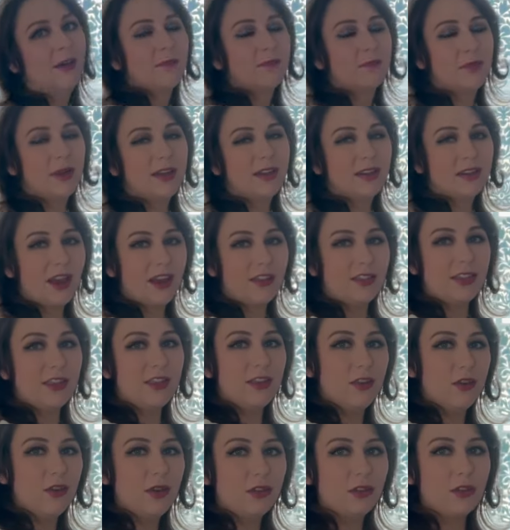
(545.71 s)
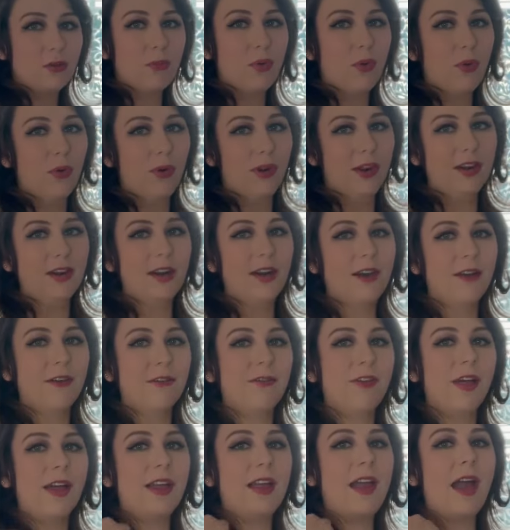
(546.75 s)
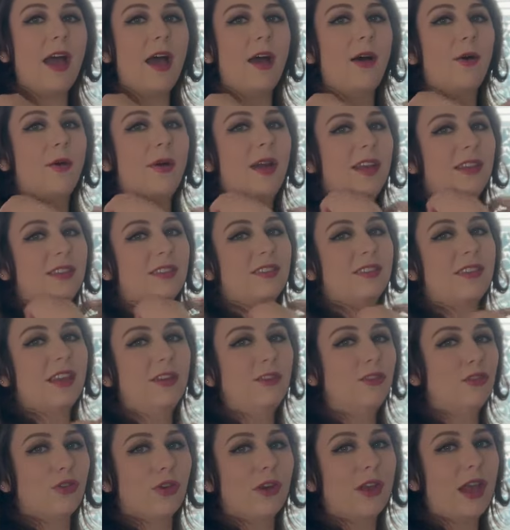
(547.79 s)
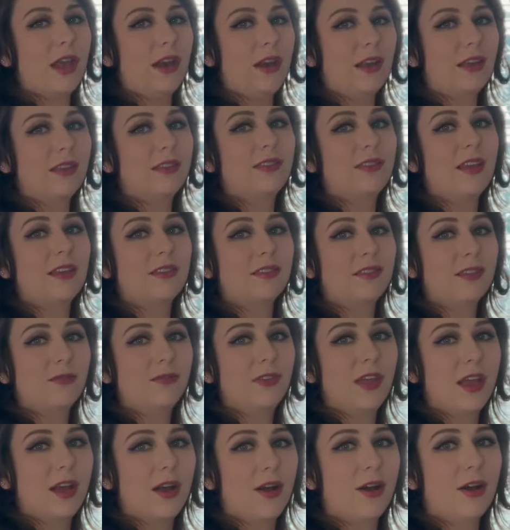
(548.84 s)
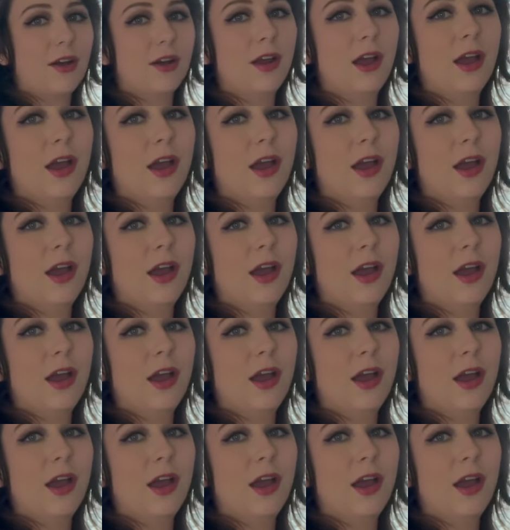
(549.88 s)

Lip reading: But I think you get the point of like how eccentric and excessive they are.